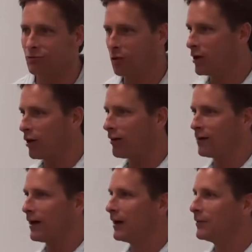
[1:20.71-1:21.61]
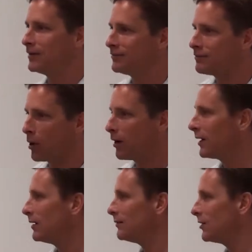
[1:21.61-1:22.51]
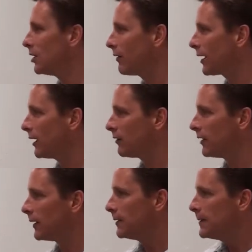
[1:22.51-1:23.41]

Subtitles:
drink all the time and party and, that kind of thing.